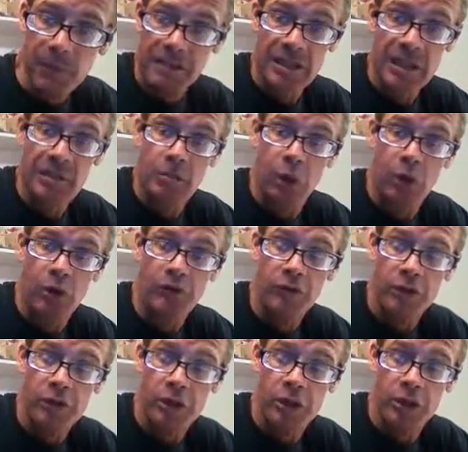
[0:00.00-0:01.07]
that did more
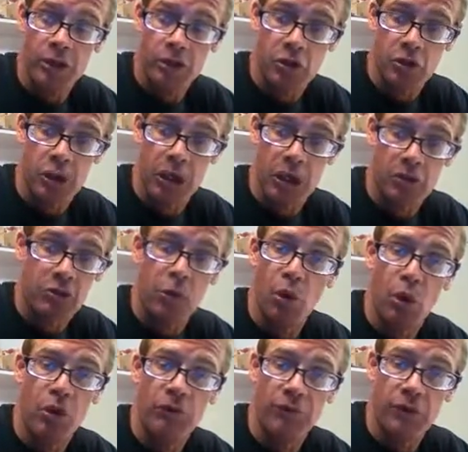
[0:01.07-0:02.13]
for Jesus Christ,
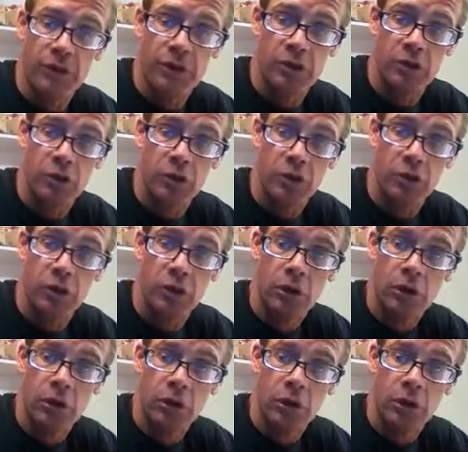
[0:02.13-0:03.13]
more for eternal